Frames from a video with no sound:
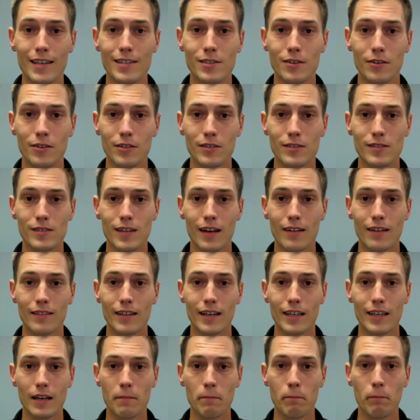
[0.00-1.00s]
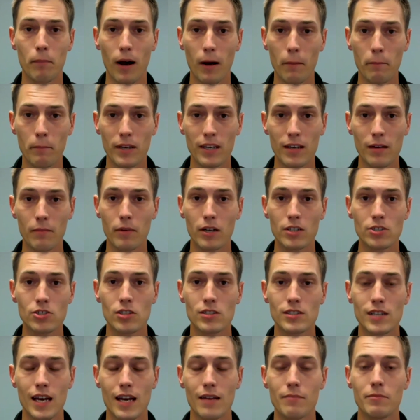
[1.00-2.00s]
So it's not like I'm pumping a bunch
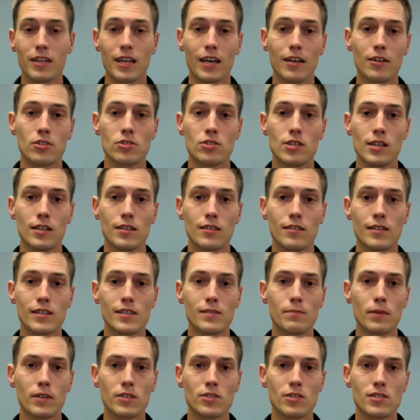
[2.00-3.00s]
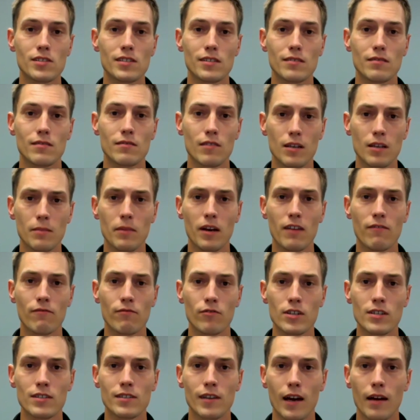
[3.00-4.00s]
of time and energy into this, but just in my
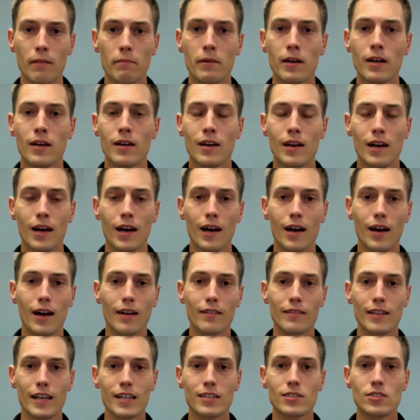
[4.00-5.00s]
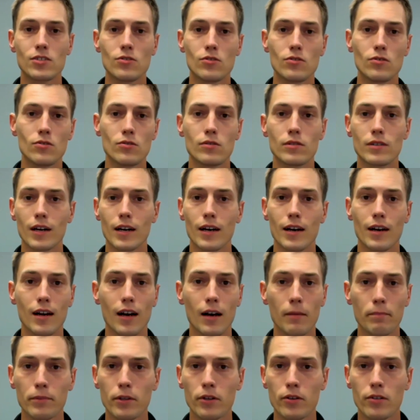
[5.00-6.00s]
free time, I like to
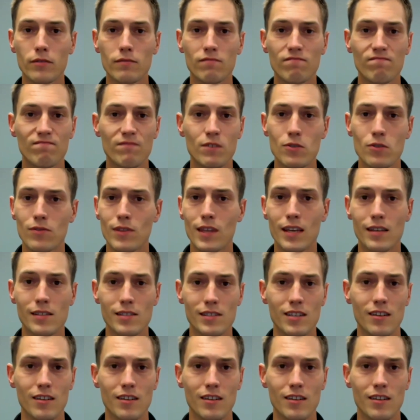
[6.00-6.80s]
upload a few things.